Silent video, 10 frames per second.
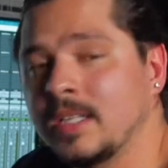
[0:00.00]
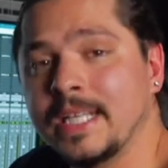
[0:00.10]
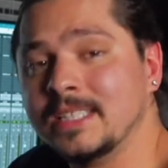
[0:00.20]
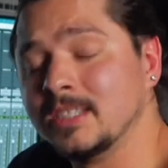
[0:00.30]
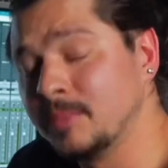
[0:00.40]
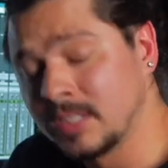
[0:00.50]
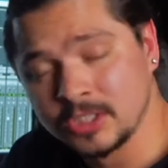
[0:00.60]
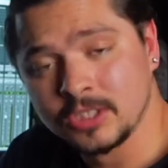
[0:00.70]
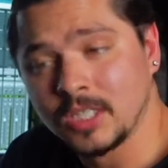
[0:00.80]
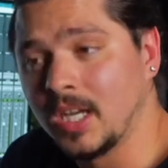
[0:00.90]
It's a
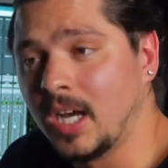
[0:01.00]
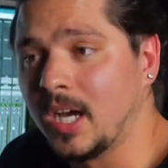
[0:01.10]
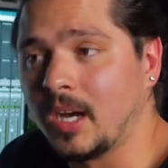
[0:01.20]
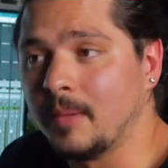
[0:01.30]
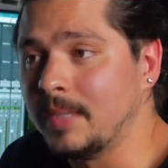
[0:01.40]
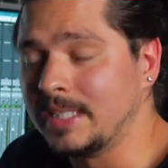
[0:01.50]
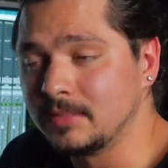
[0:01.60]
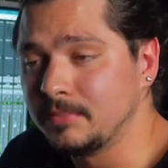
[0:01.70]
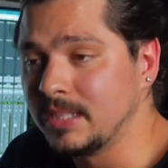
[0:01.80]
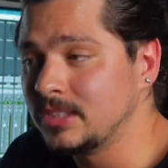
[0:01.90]

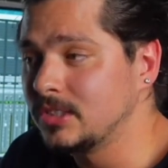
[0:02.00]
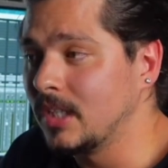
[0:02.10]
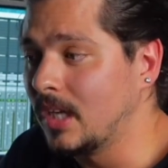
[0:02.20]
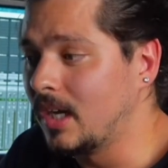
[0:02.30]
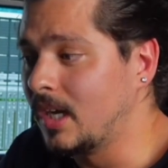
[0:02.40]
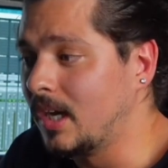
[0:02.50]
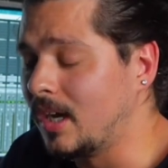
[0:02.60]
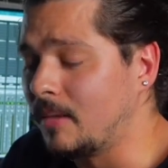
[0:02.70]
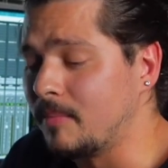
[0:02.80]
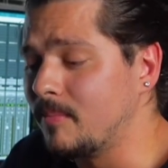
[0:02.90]
bitch.
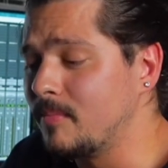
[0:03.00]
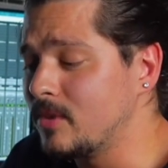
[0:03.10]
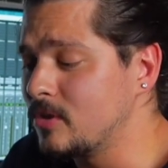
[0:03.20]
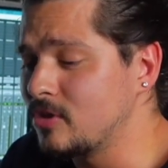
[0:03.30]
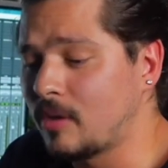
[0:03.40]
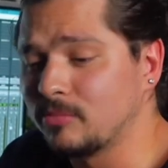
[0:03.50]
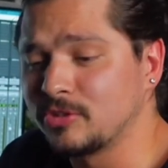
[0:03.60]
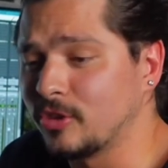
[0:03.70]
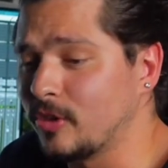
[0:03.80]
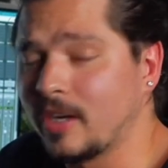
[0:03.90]
I'm
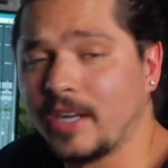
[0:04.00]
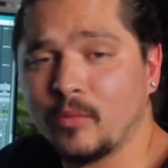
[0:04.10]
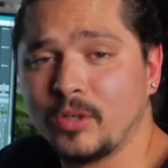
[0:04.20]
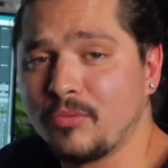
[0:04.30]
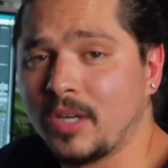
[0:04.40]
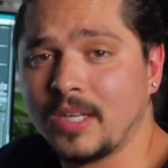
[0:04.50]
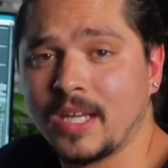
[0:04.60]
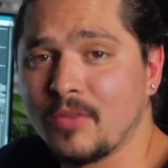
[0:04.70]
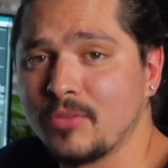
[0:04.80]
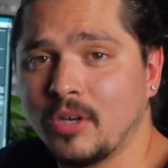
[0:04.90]
sure anyone who's done it has